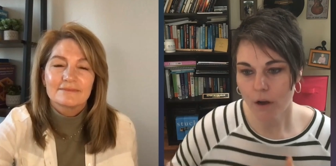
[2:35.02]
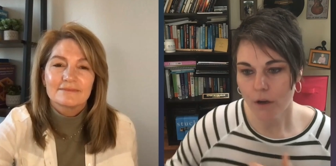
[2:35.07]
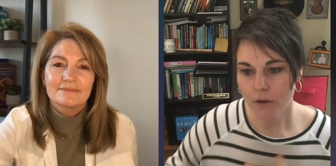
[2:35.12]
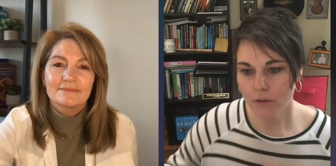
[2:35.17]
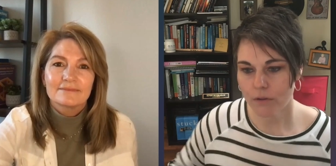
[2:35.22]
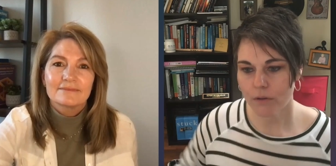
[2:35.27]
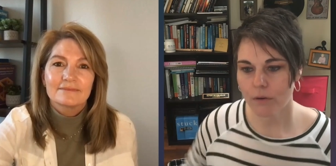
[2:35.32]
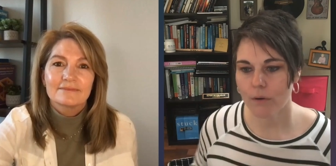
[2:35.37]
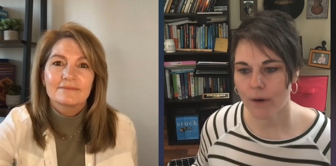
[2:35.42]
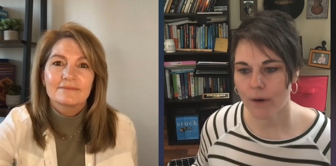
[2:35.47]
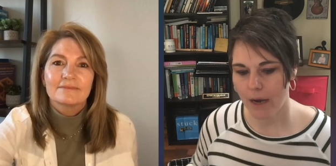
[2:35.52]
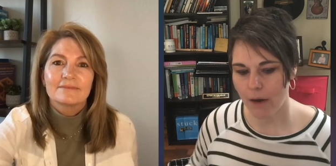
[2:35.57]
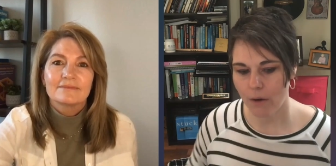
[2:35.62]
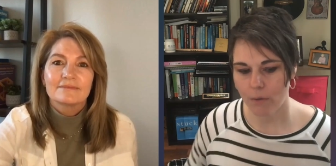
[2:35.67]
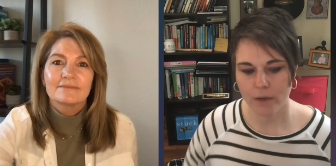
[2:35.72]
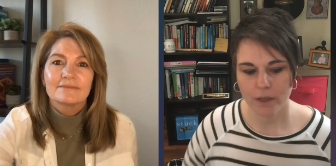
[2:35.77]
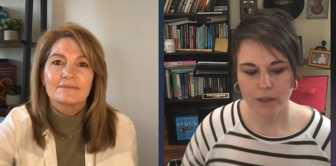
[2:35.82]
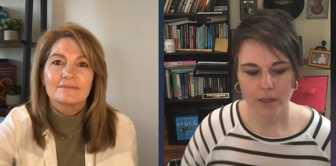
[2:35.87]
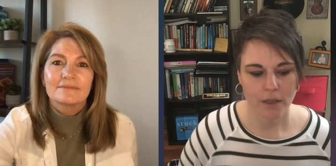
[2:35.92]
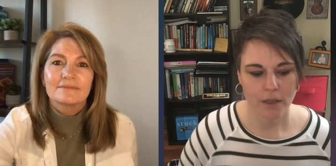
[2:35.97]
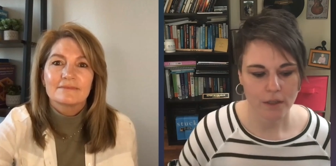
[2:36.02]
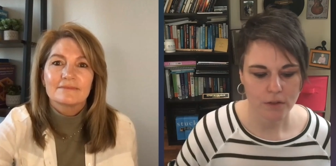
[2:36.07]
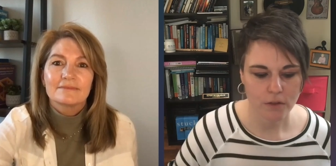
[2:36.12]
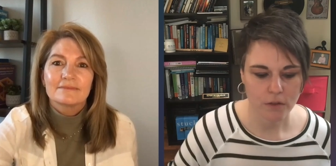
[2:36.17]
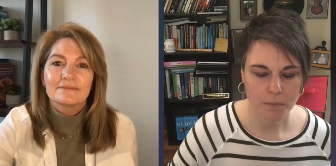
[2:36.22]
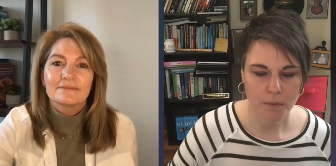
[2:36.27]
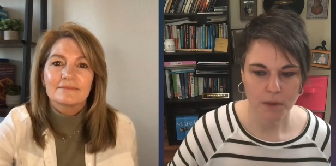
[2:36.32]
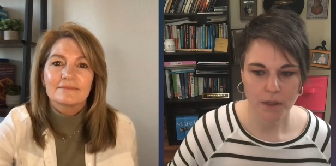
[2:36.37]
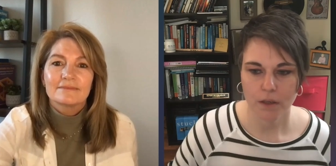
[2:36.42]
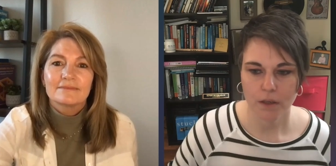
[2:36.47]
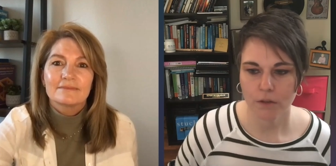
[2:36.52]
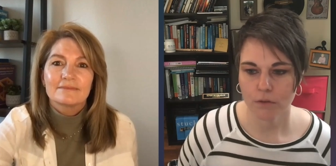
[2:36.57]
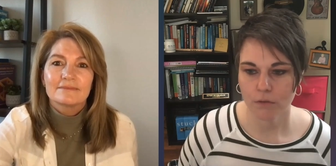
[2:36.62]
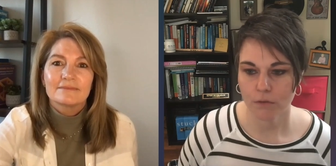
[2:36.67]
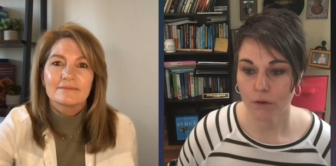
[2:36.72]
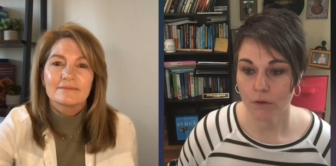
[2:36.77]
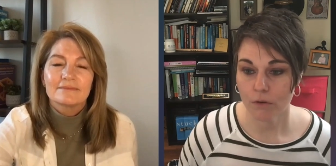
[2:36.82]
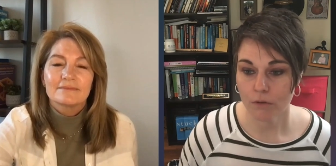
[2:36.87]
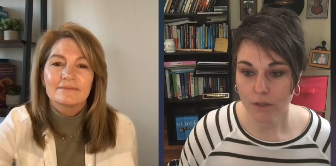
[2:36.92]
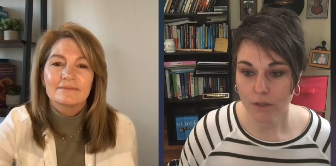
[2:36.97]
Speaker 1: also how we can speak to
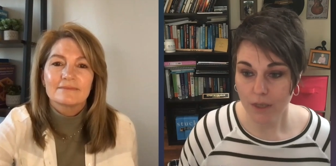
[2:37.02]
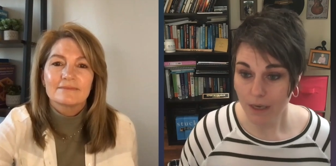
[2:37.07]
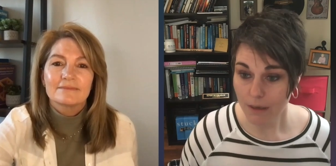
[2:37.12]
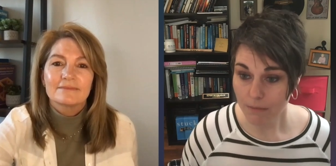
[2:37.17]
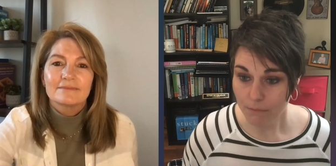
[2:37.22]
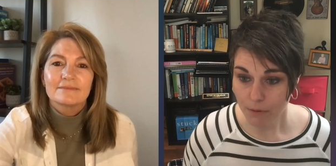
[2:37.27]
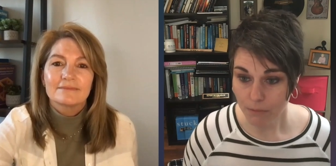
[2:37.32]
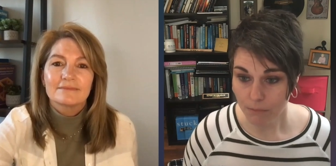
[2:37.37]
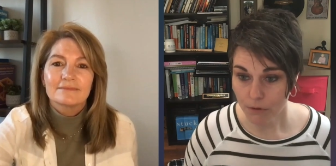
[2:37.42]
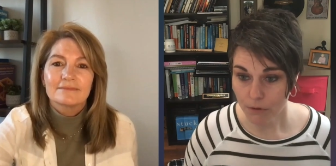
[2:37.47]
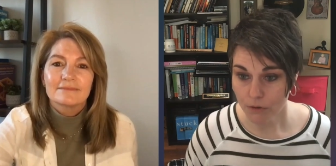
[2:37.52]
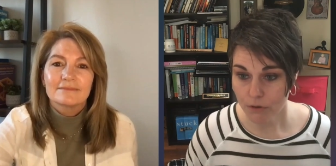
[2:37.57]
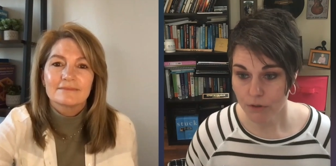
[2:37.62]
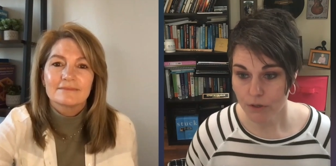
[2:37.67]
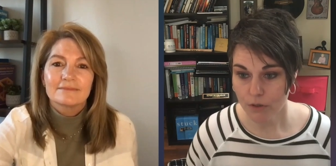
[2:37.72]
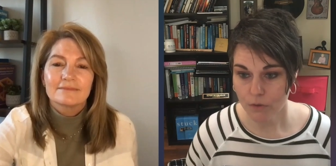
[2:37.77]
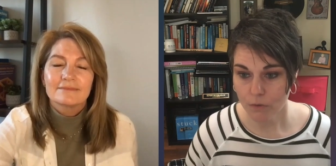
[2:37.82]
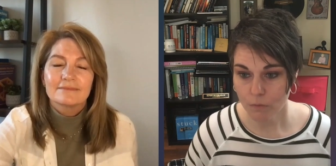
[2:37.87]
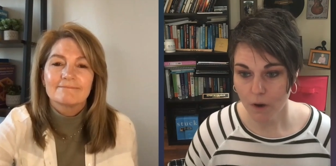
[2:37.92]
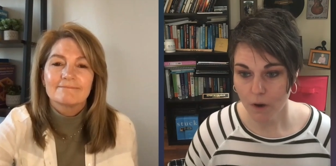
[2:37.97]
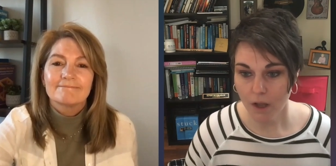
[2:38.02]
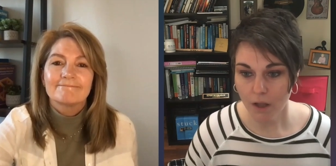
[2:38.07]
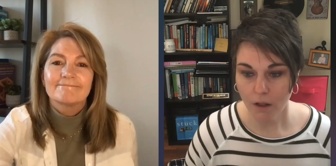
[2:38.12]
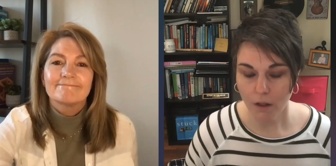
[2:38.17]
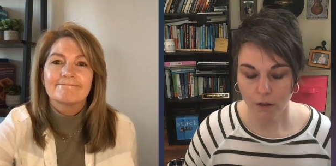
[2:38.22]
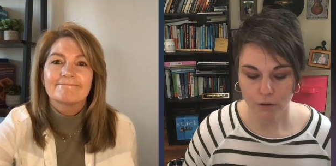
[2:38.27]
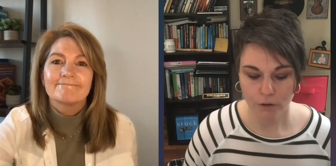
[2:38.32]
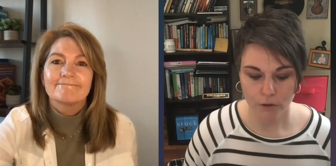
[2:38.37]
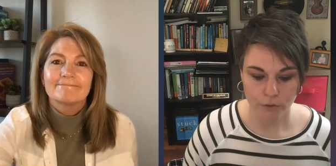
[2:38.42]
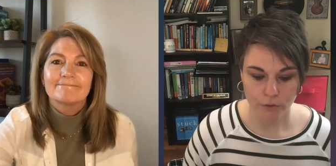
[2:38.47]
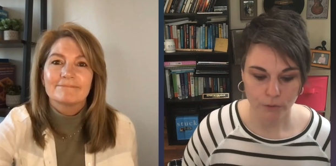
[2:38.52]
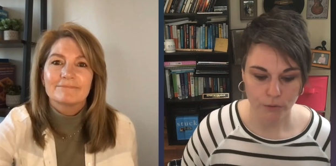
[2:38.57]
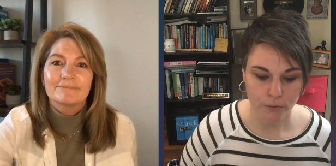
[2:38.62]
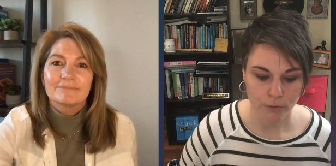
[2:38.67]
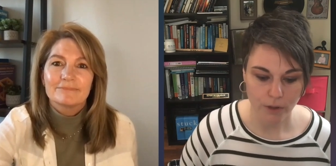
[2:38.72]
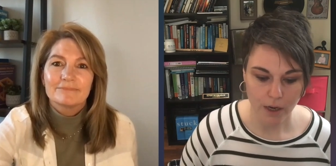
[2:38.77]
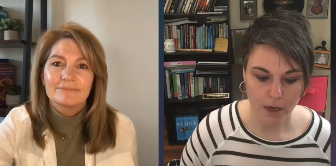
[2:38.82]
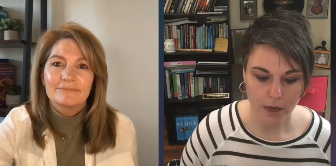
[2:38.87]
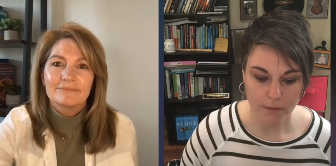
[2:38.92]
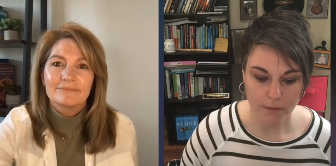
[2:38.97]
those team members as well who
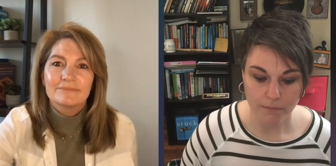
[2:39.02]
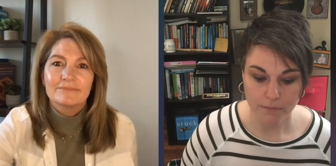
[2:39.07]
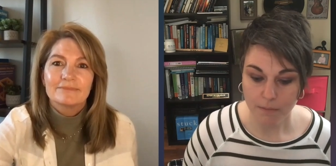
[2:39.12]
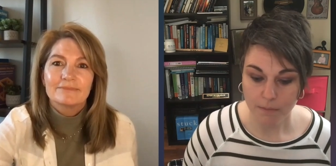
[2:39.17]
um,